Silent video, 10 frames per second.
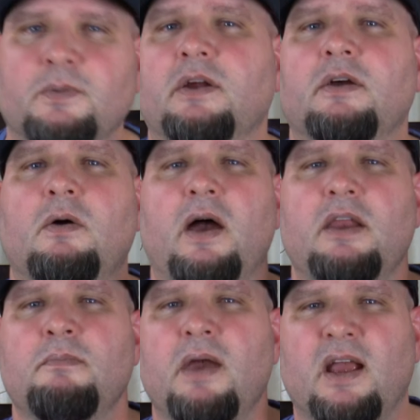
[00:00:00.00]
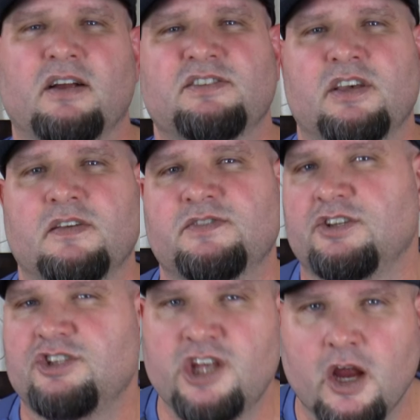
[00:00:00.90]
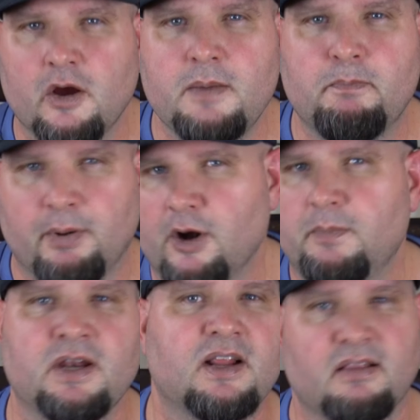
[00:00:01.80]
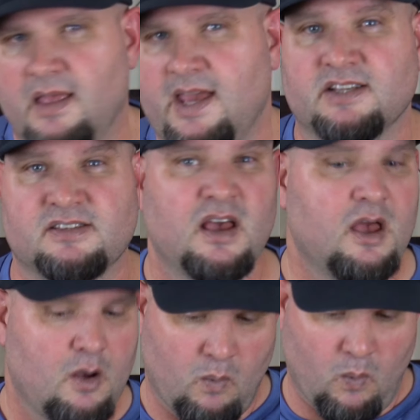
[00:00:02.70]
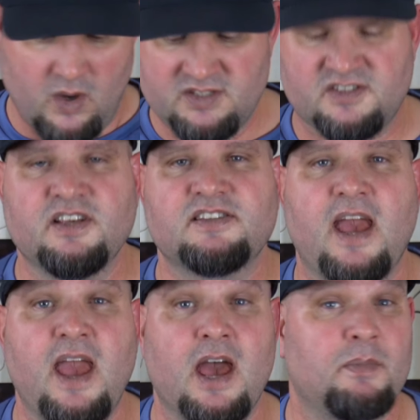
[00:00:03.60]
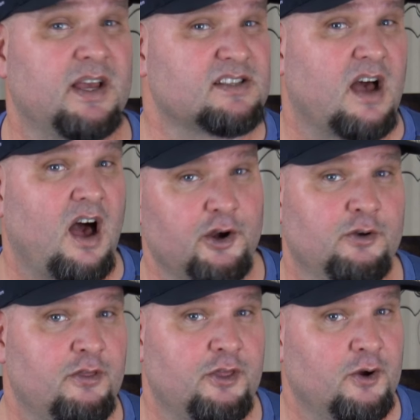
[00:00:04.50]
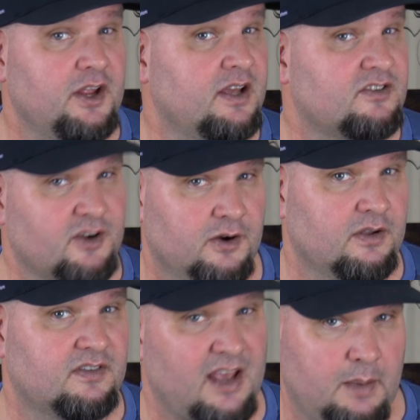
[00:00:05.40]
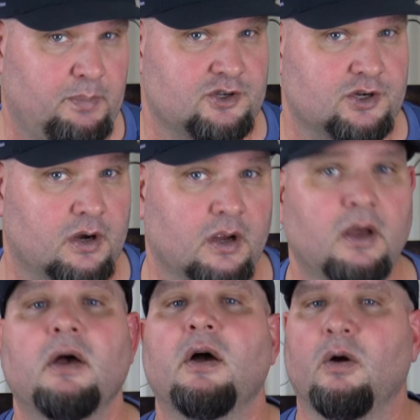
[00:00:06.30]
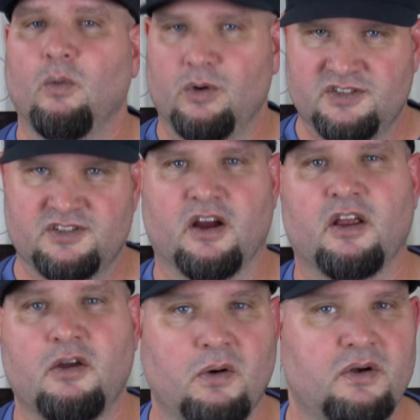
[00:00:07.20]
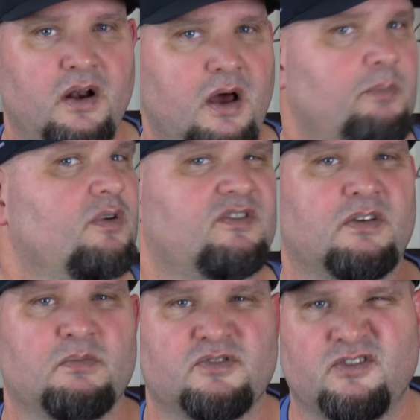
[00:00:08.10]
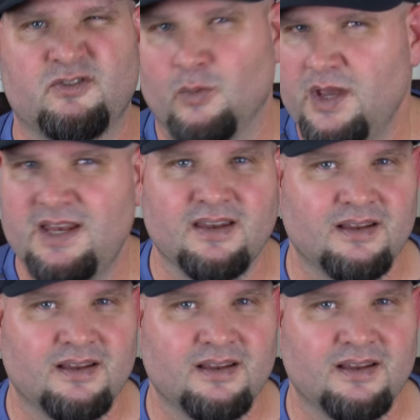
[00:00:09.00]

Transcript: we're gonna go ahead and make ourselves a cherry bourbon glaze. Once this ham hits 130 internal temperature, we'll start coating it up with some sweet